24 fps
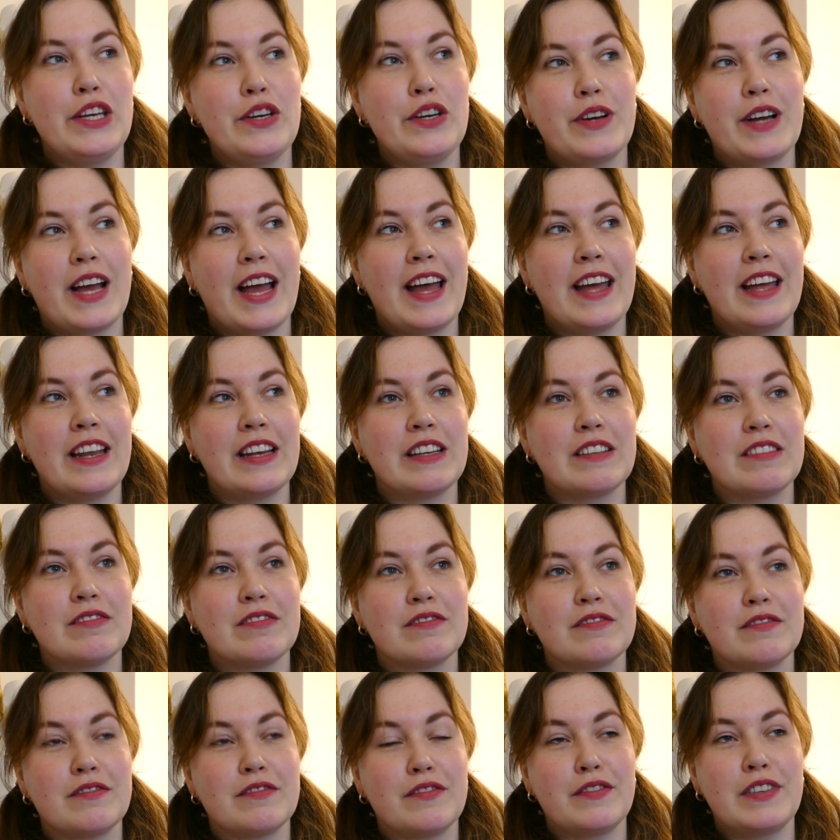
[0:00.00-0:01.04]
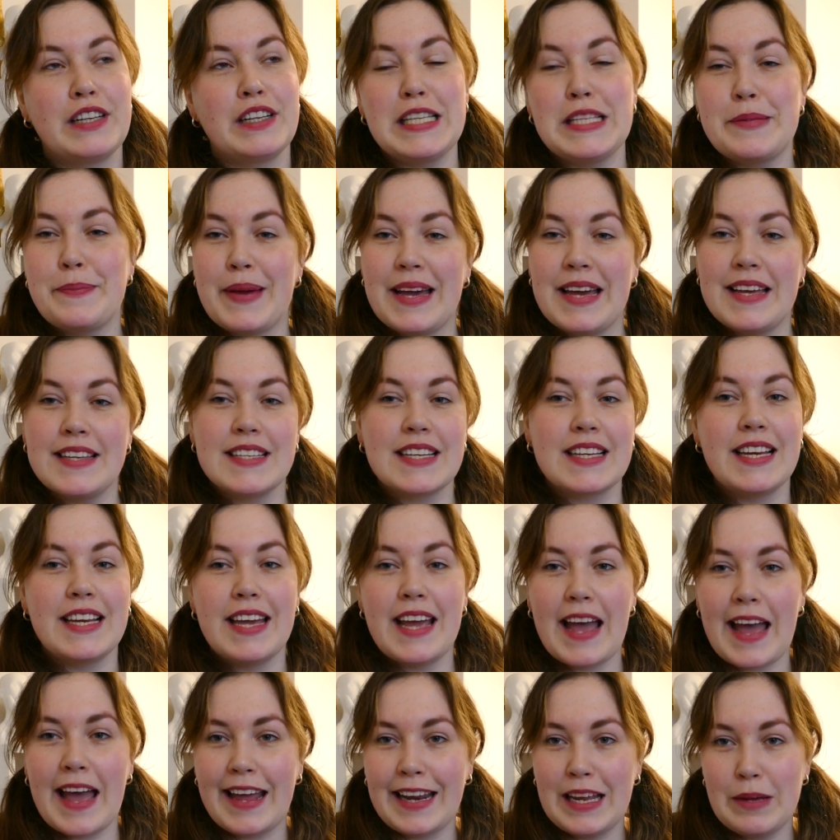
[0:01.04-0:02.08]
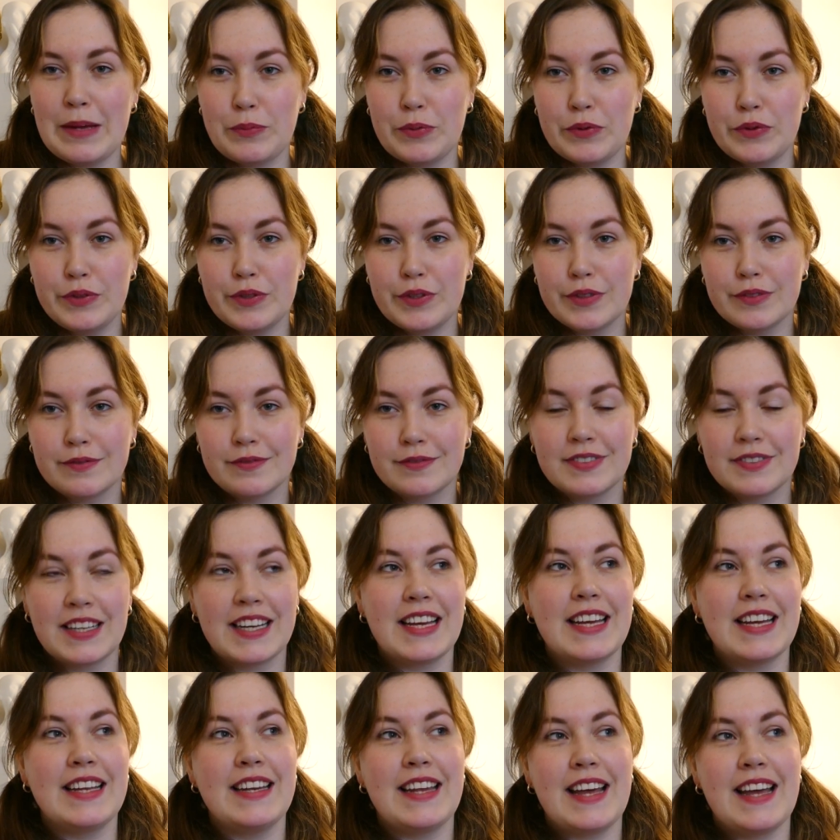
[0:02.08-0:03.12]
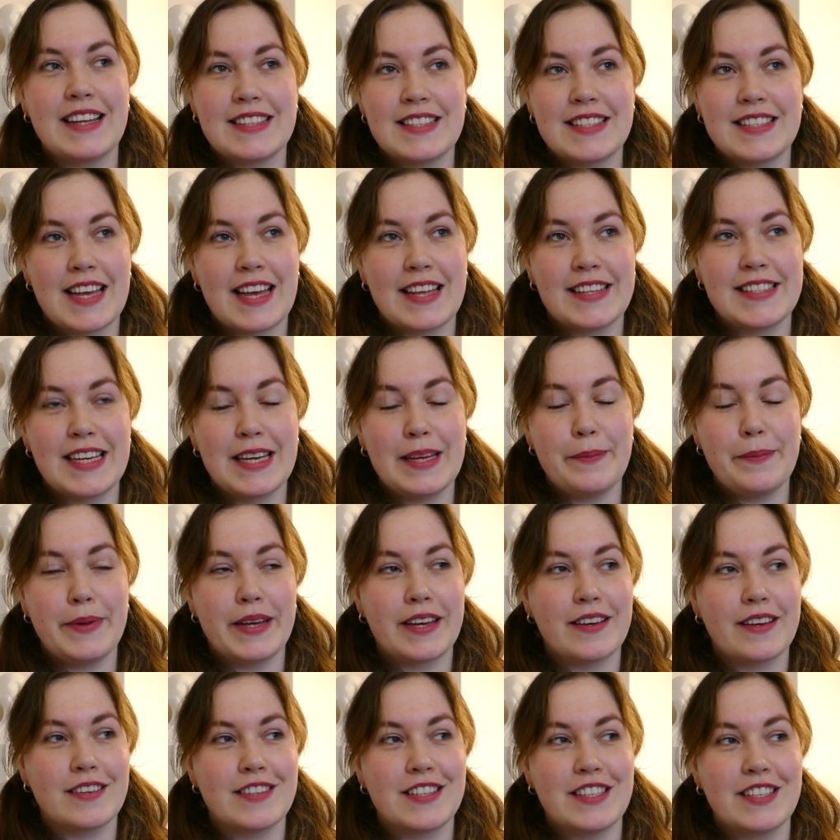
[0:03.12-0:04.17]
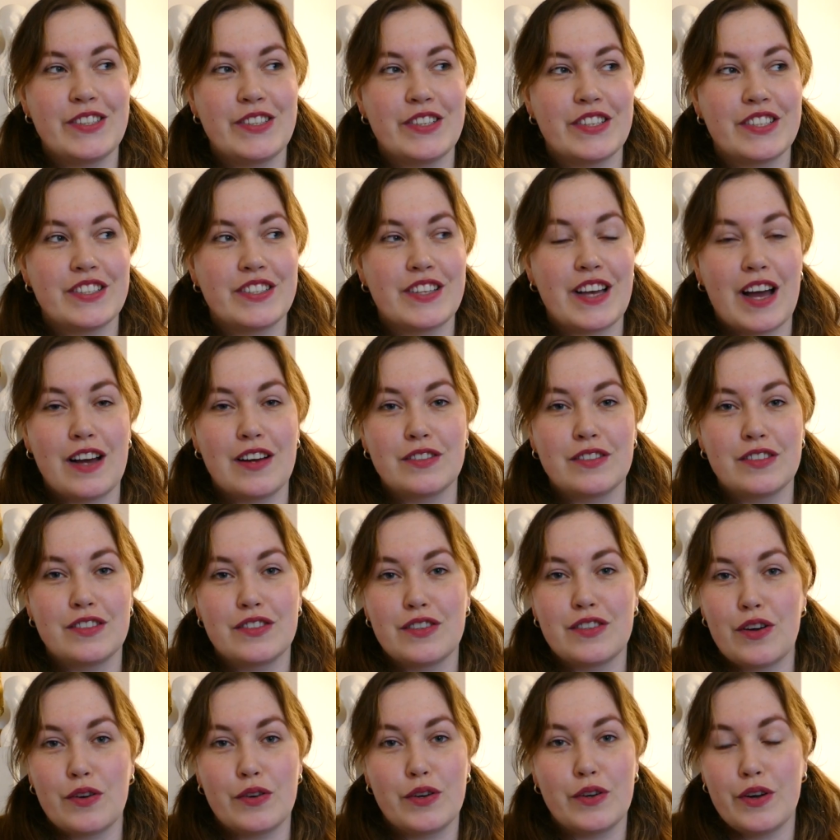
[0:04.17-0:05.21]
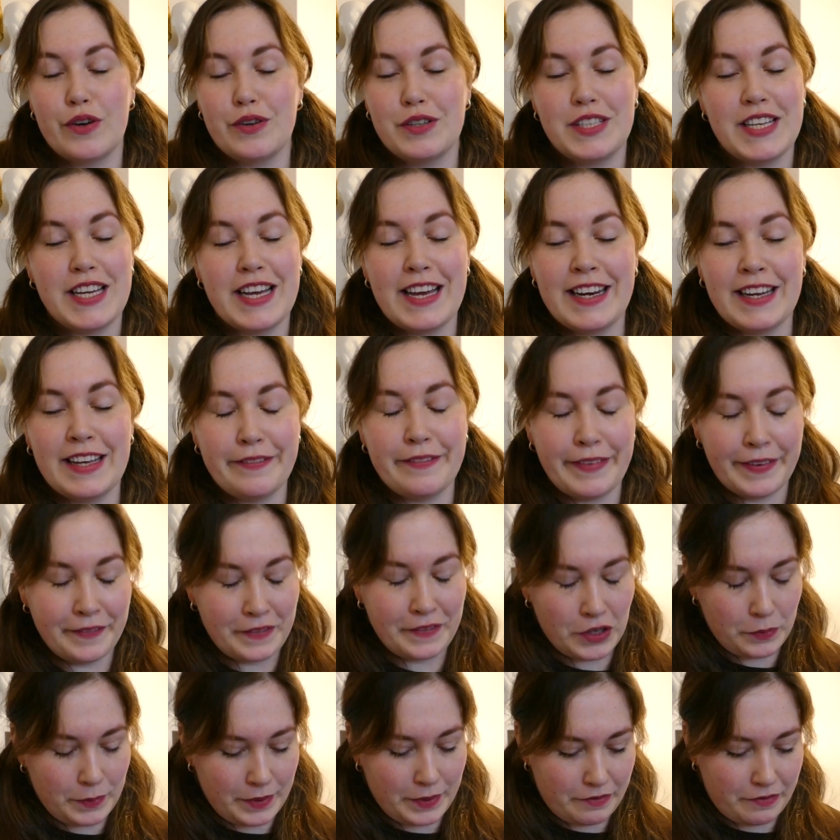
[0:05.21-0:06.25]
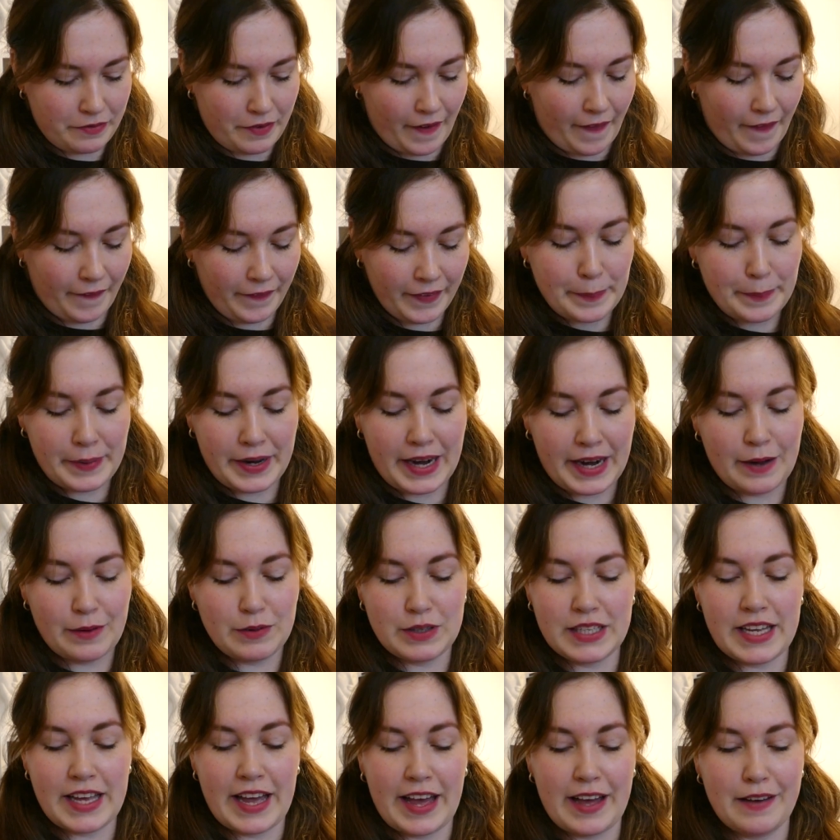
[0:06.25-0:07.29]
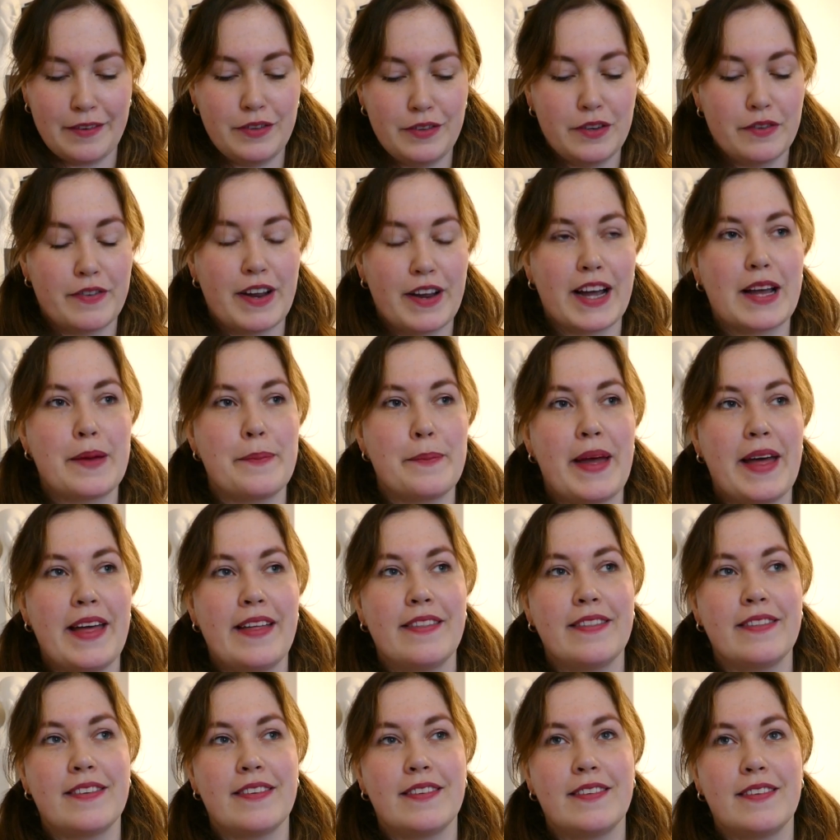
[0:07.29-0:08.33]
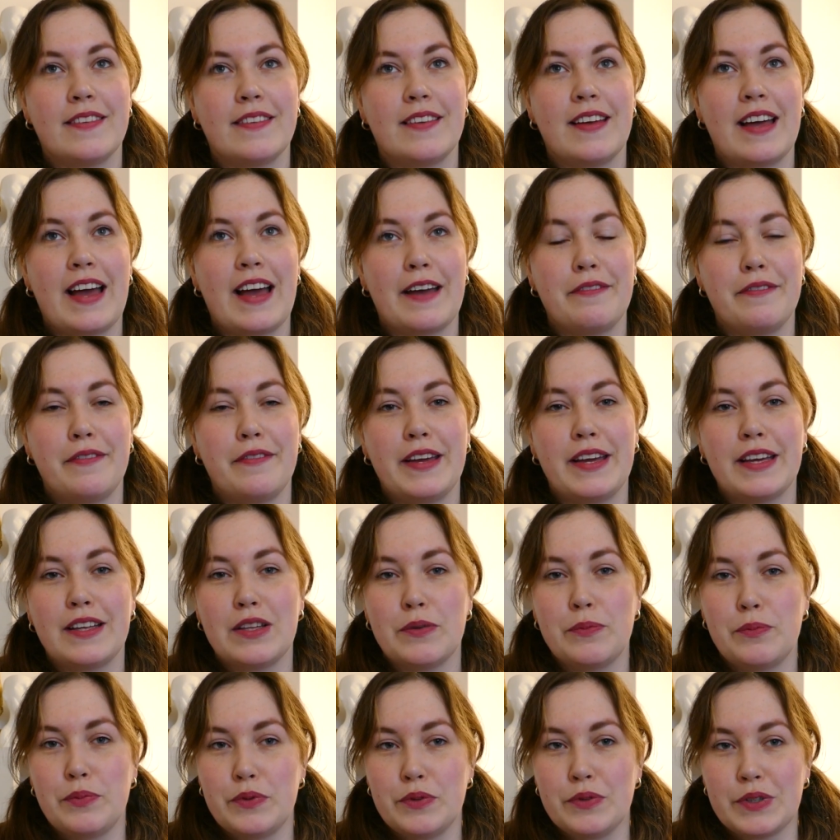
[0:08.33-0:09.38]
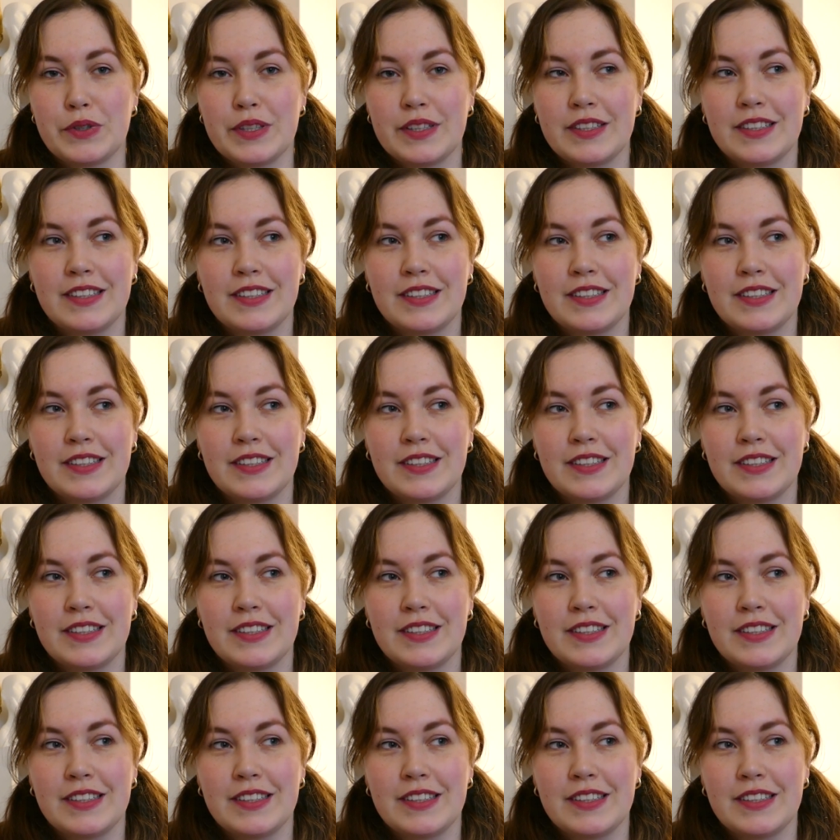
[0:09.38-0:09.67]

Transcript: you can read basically any book in that setting because it just sounds so cozy. Anything will be fun, but I would have to recommend, I think, the book